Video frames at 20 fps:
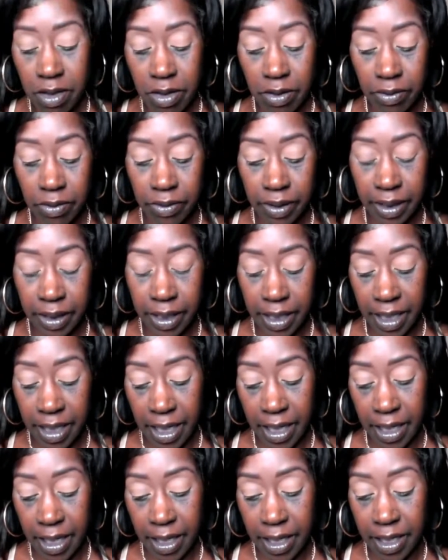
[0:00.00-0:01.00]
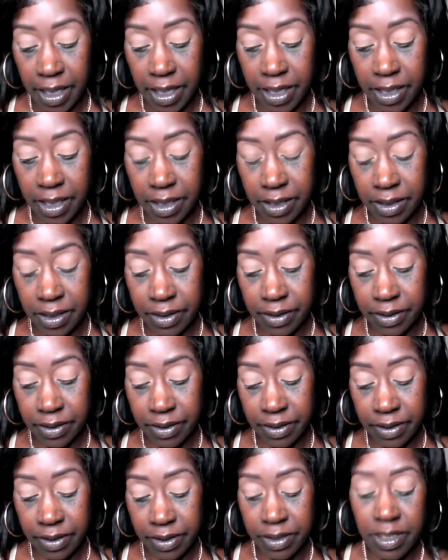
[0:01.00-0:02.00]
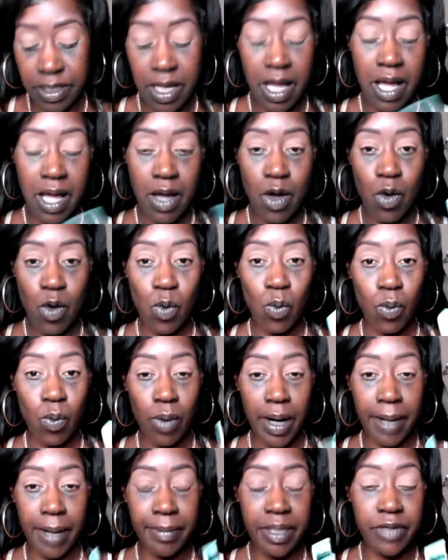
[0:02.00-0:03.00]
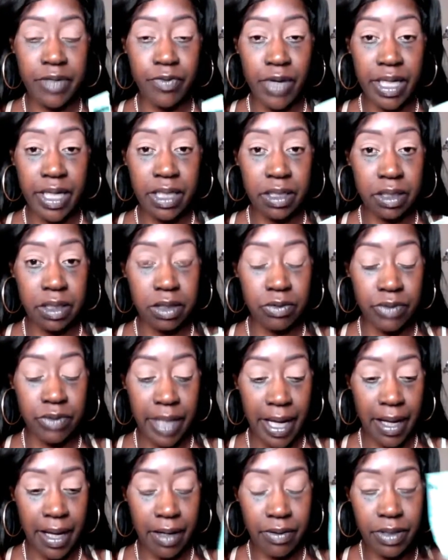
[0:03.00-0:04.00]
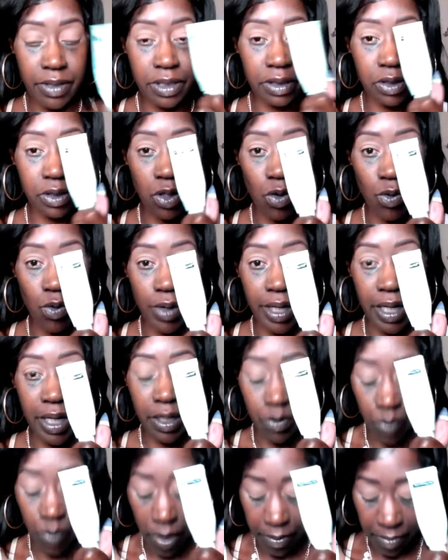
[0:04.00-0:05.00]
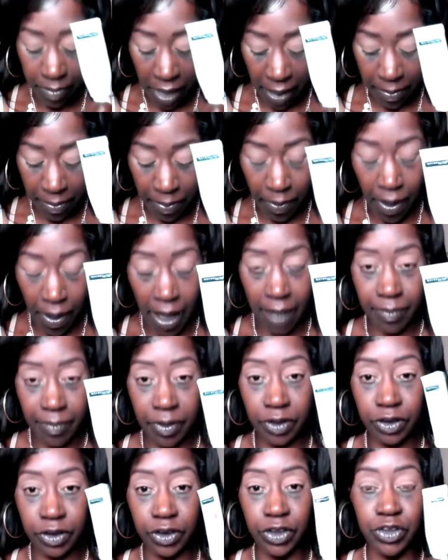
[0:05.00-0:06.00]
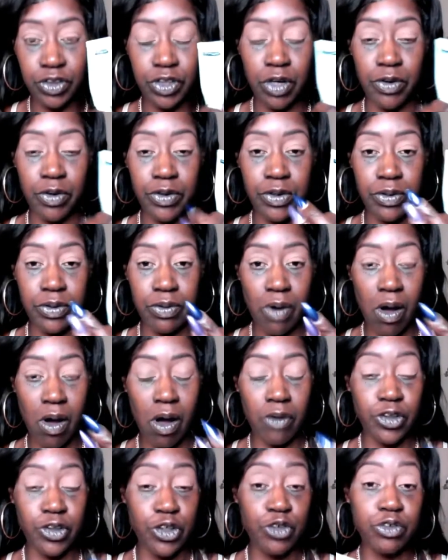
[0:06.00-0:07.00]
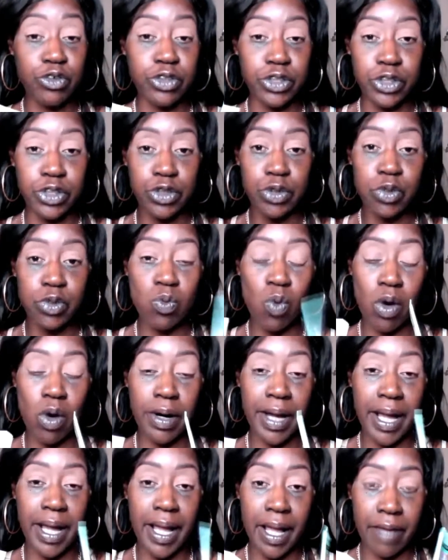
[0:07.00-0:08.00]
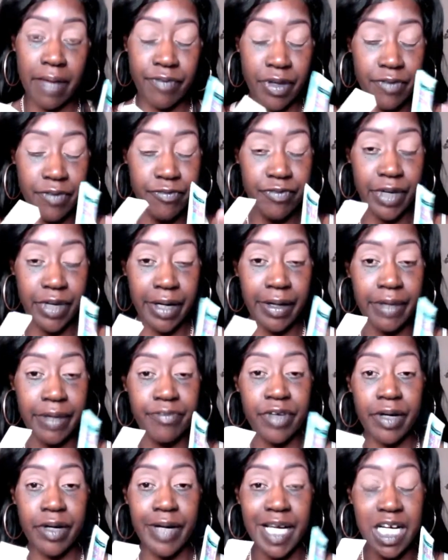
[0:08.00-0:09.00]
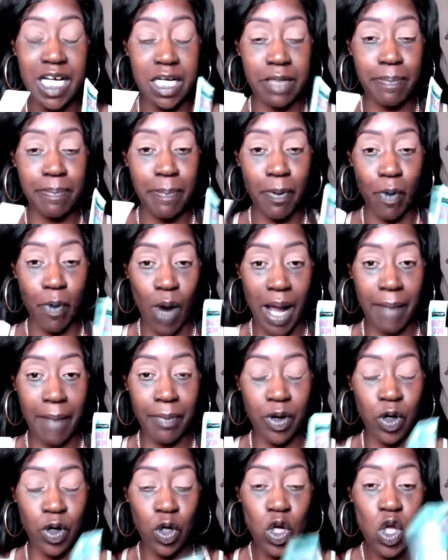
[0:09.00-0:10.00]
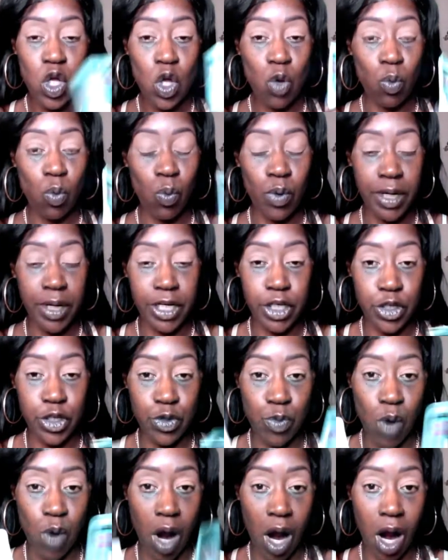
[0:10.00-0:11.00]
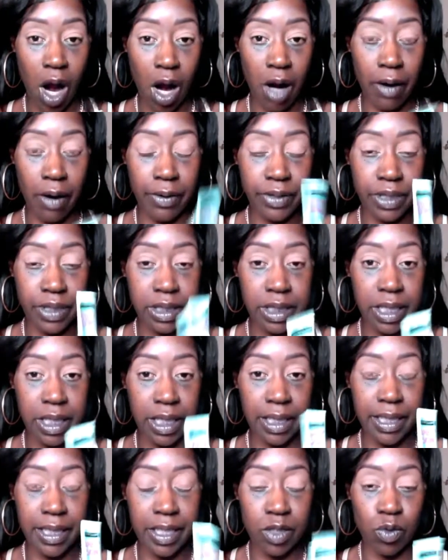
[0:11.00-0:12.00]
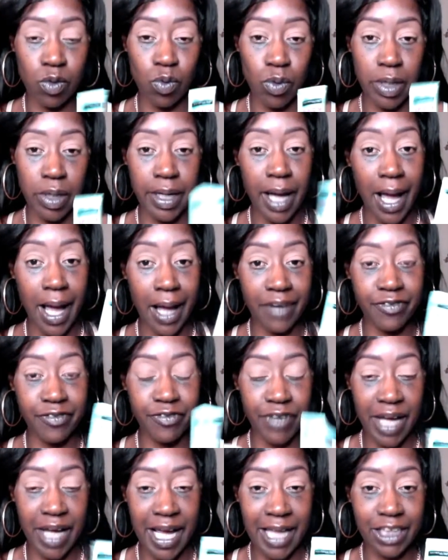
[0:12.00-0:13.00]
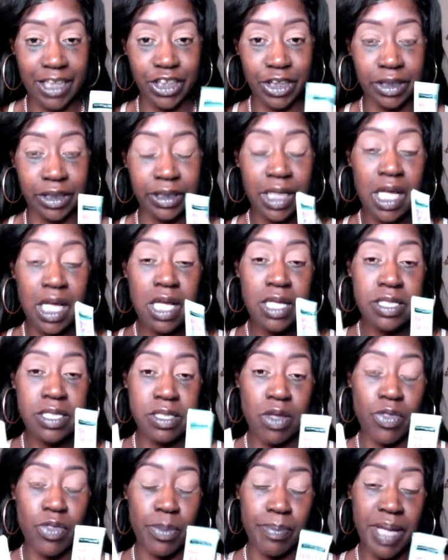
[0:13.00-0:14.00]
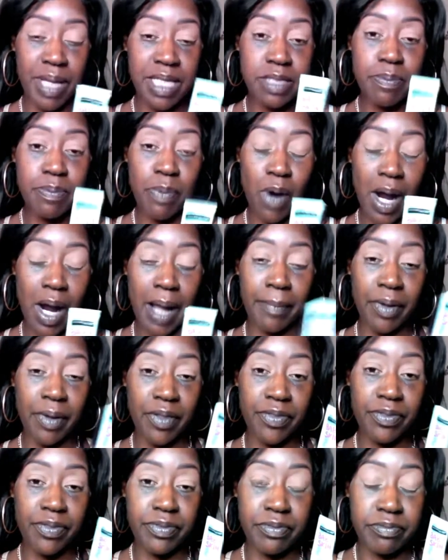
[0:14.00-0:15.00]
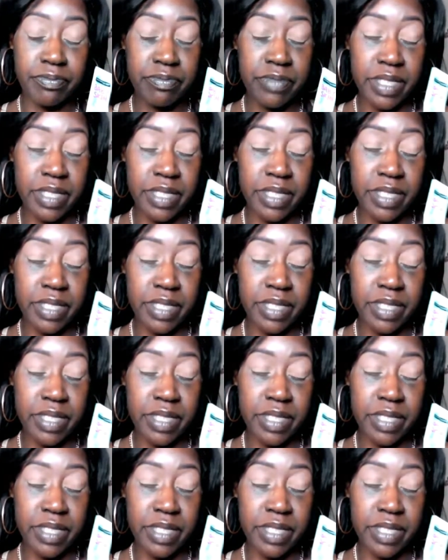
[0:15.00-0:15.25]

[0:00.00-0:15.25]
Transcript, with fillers: Okay. What I'm getting ready to do now is go in with my primers. You know, you all you do want to have a very, very good primer when you are dealing with hot flashes. So the best primer